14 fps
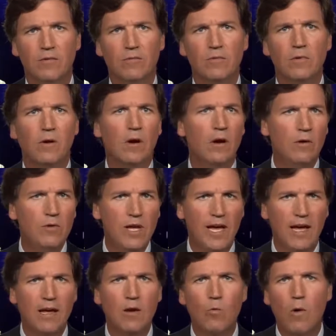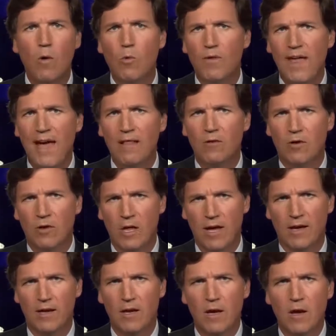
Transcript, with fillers: you. Okay, what will that look like?